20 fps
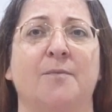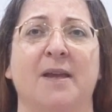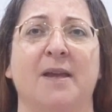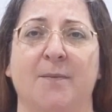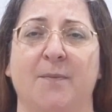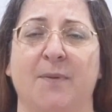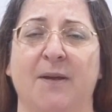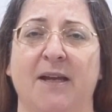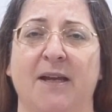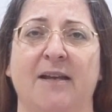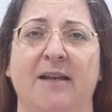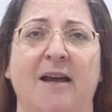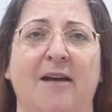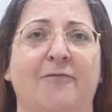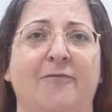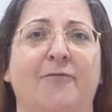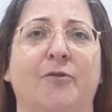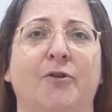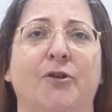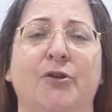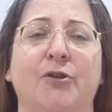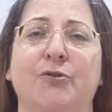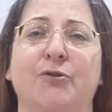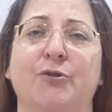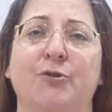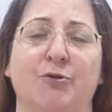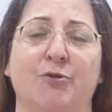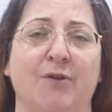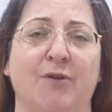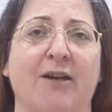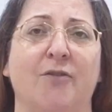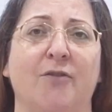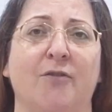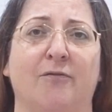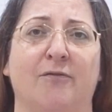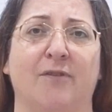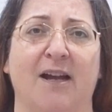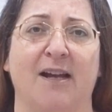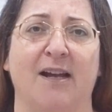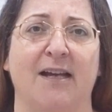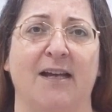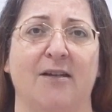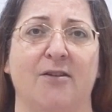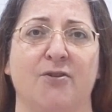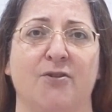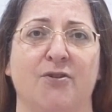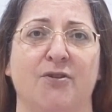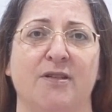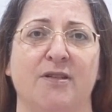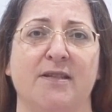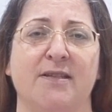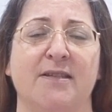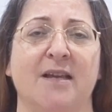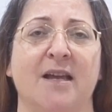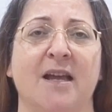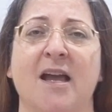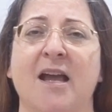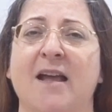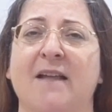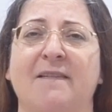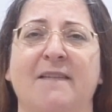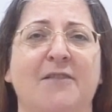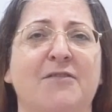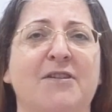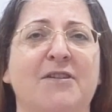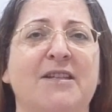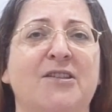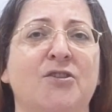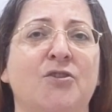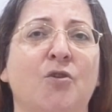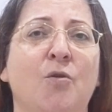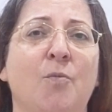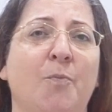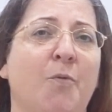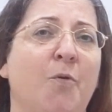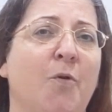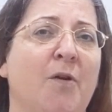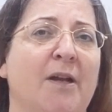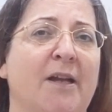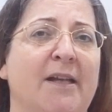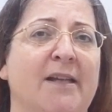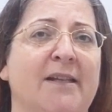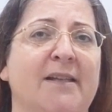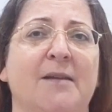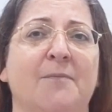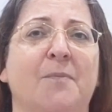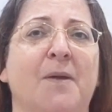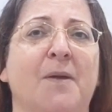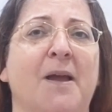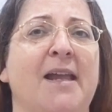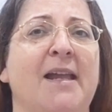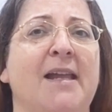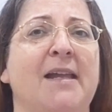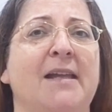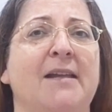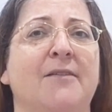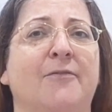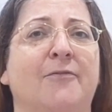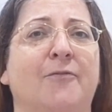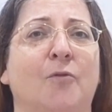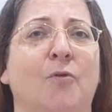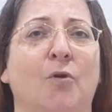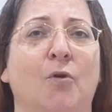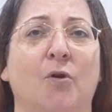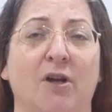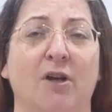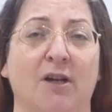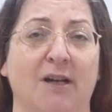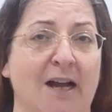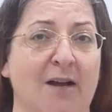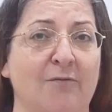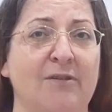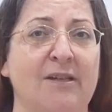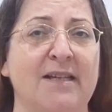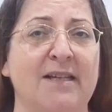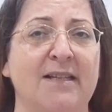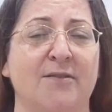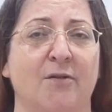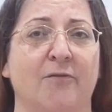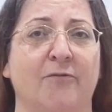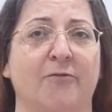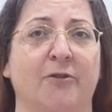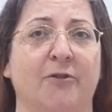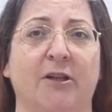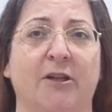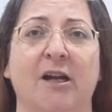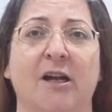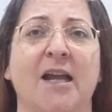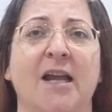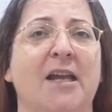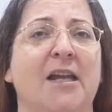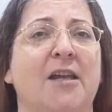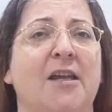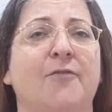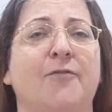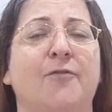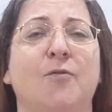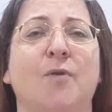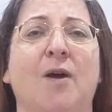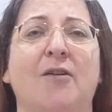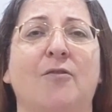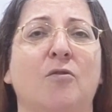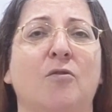may be enough for you to track your financials. There is no point in paying for accounting software if you are